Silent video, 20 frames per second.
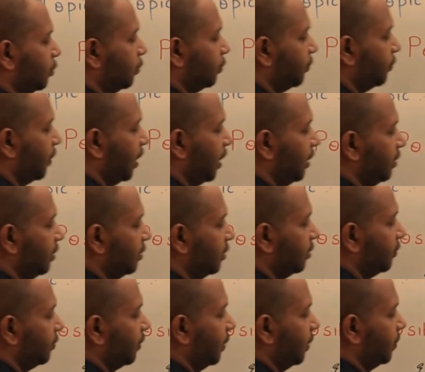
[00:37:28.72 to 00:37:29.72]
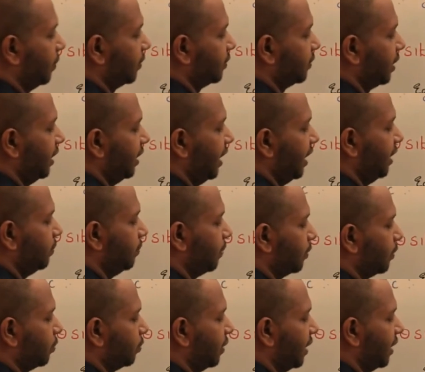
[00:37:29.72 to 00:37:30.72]
2 5, 5 plus 3 8,
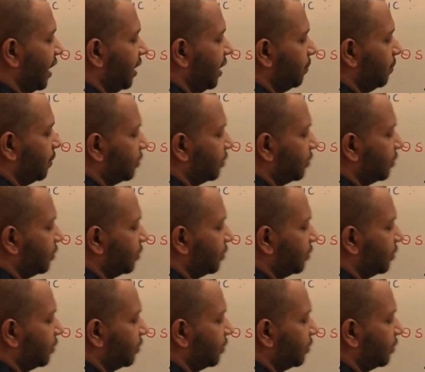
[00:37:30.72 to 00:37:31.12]
plus 1 9,